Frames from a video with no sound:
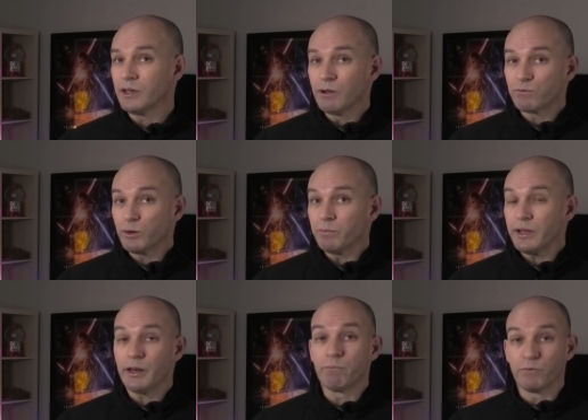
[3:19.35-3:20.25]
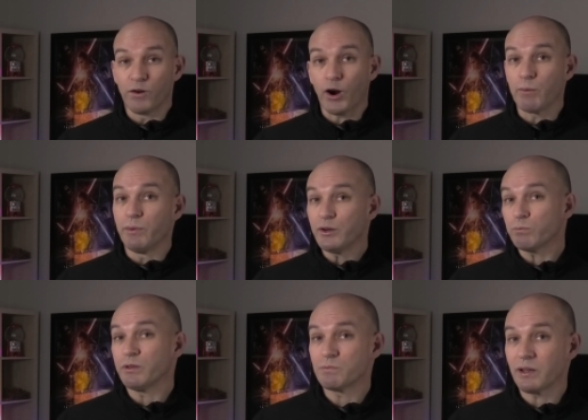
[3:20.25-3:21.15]
From an environmental
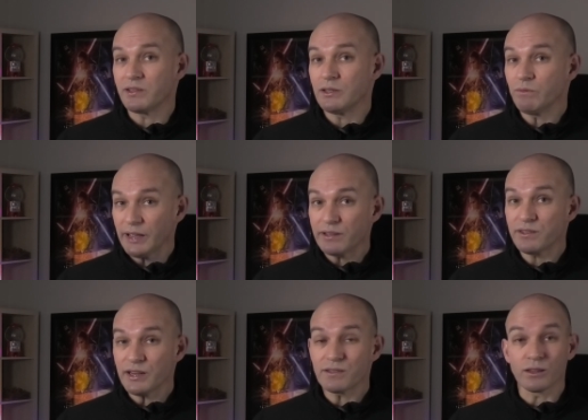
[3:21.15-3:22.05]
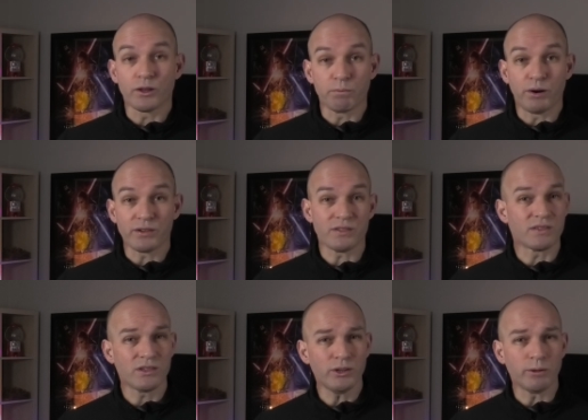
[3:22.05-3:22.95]
perspective, it ticks a lot of boxes
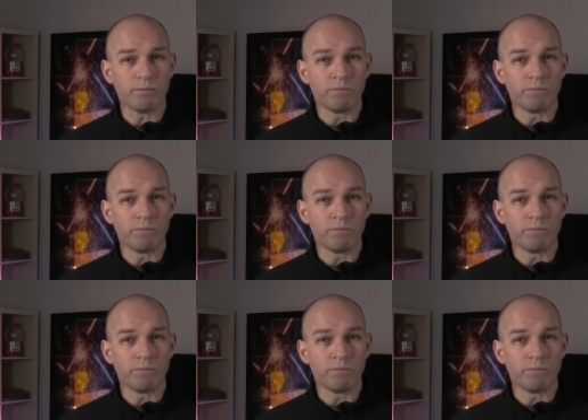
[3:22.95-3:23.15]
too.